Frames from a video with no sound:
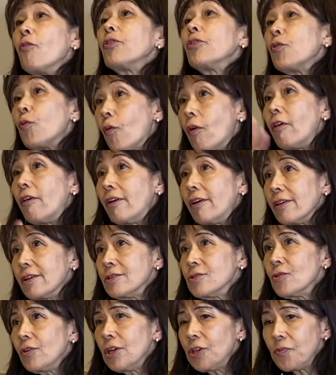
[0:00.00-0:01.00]
the world.
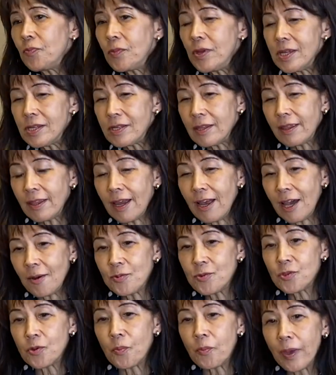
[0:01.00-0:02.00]
So it means they
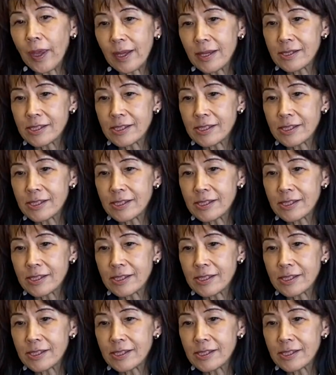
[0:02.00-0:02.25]
have to make